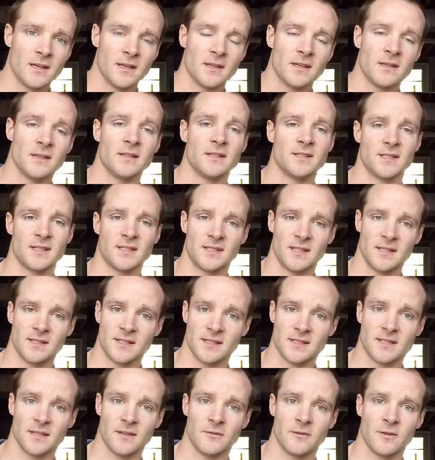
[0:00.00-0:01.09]
is a
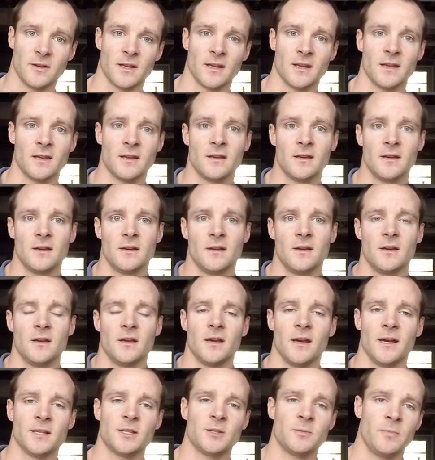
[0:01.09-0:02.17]
sensitivity,
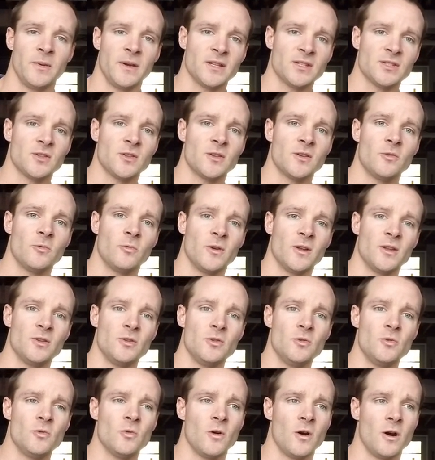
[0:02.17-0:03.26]
especially when
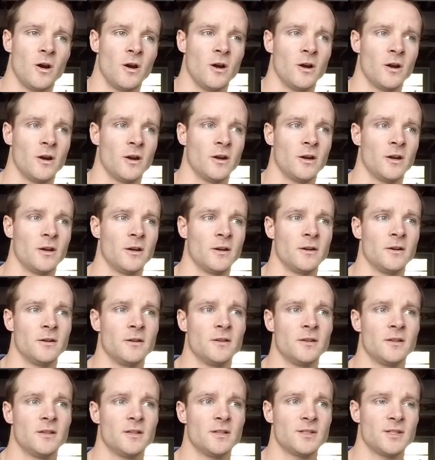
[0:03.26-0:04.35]
you are
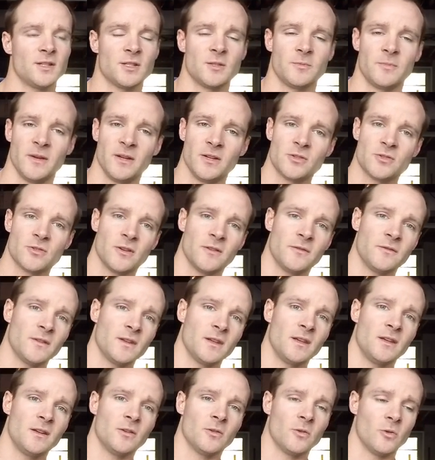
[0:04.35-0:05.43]
suspend
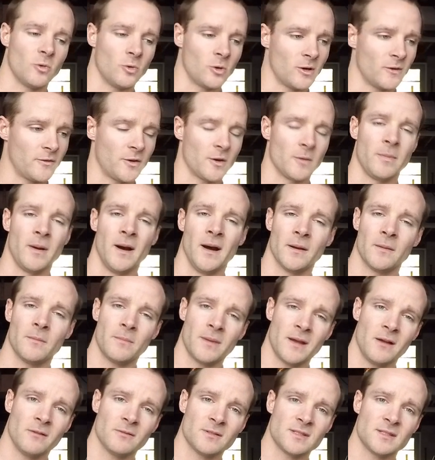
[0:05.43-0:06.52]
drifting or if you're bottom
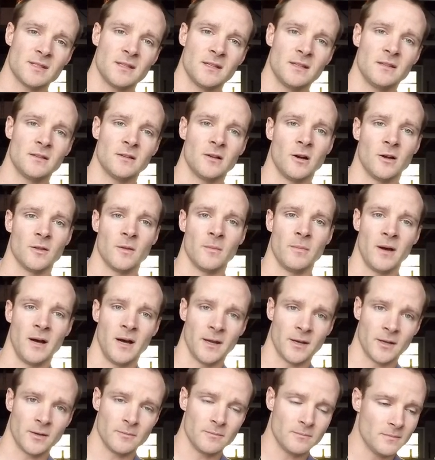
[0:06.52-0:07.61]
bouncing on the
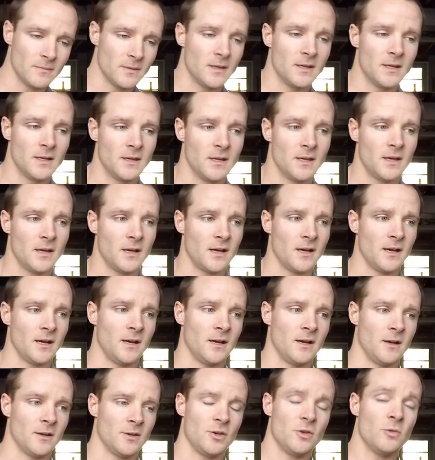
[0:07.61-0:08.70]
bottom.
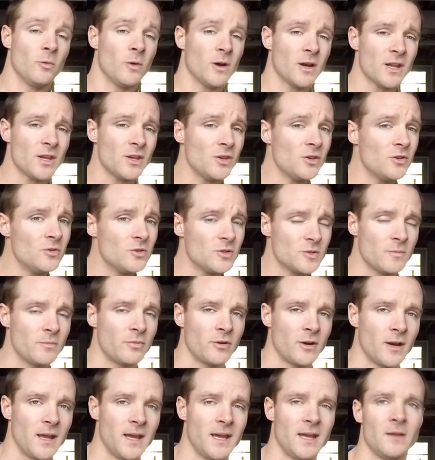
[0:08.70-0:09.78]
You want to use
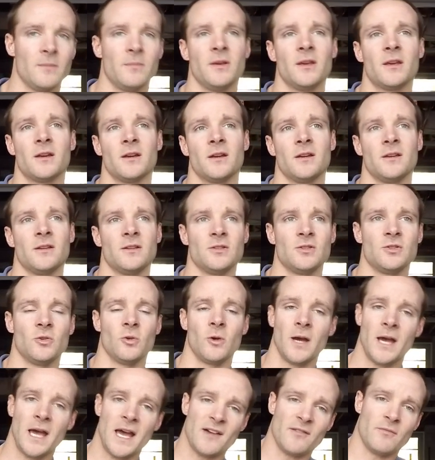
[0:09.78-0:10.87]
braid because you'll
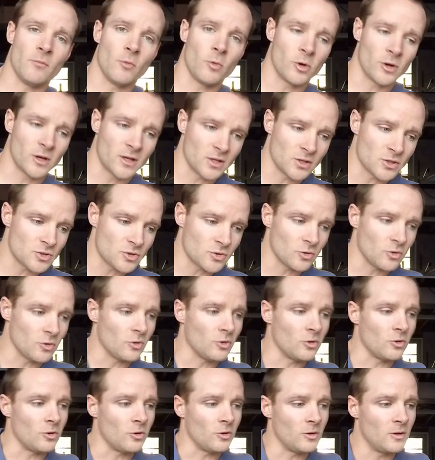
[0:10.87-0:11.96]
have more
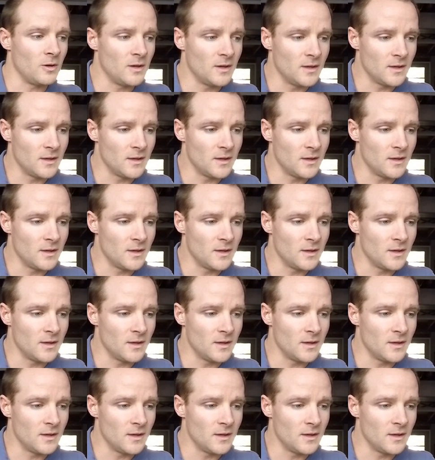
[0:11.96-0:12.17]
control